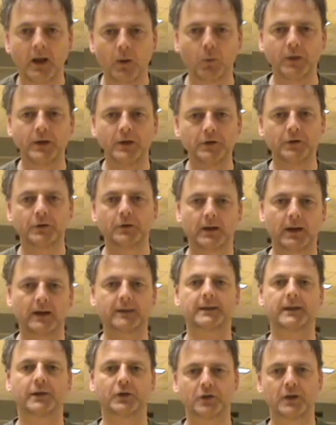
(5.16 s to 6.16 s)
When you do
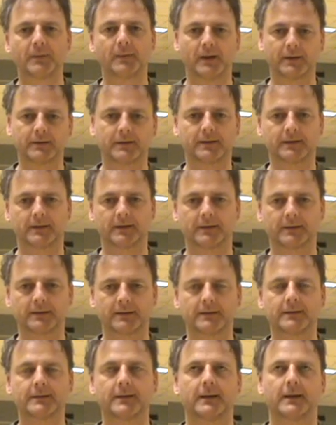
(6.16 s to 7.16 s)
classic gym
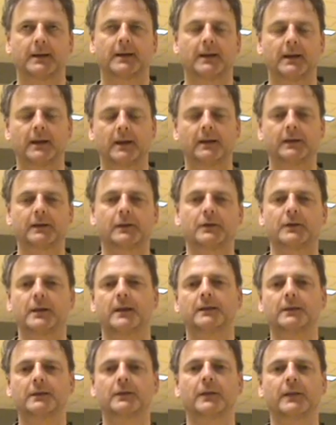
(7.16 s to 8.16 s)
exercises, you
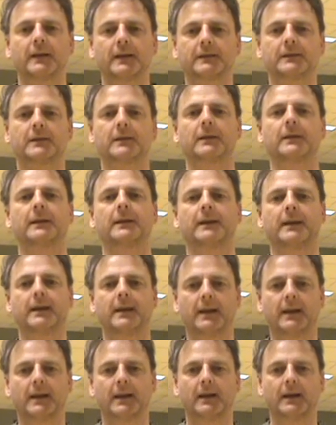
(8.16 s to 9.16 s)
tend to do things like
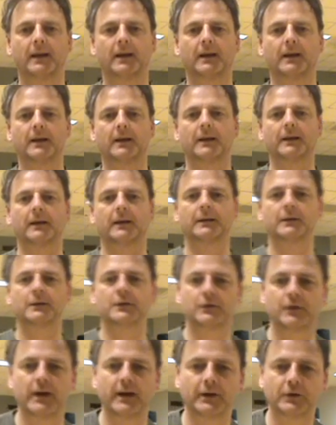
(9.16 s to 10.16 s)

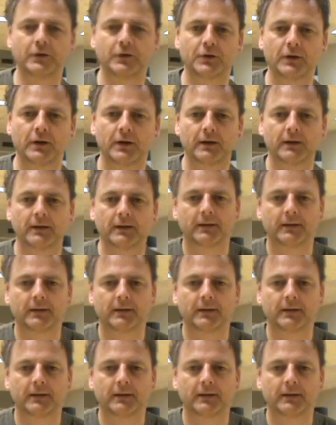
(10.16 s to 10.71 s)
stretching.